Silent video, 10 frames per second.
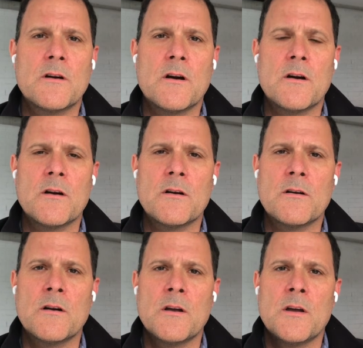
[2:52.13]

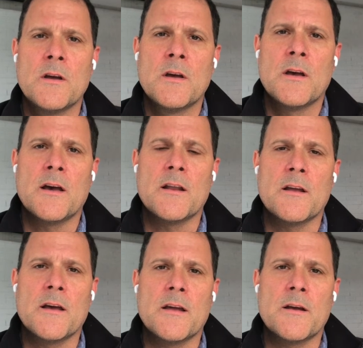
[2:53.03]
are
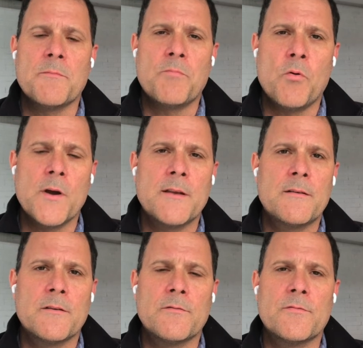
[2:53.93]
at a point
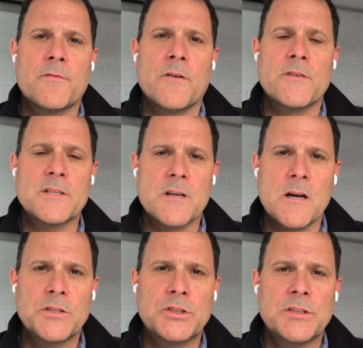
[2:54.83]
of
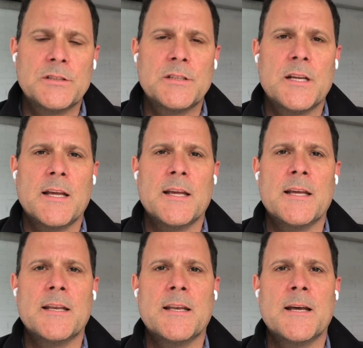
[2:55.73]
exhaustion,
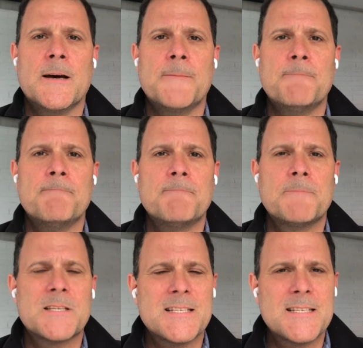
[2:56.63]
and
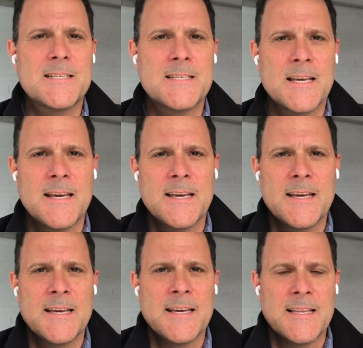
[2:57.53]
so this
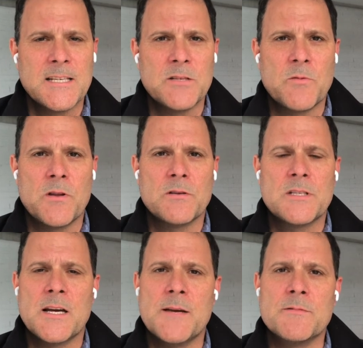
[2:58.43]
is one of those
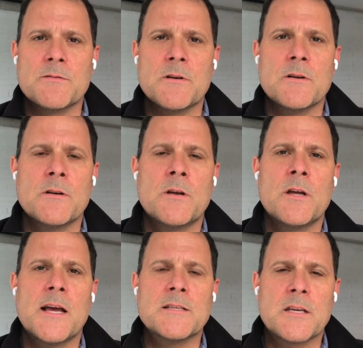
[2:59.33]
times where,
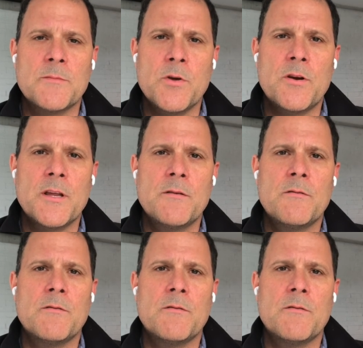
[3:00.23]
as a community,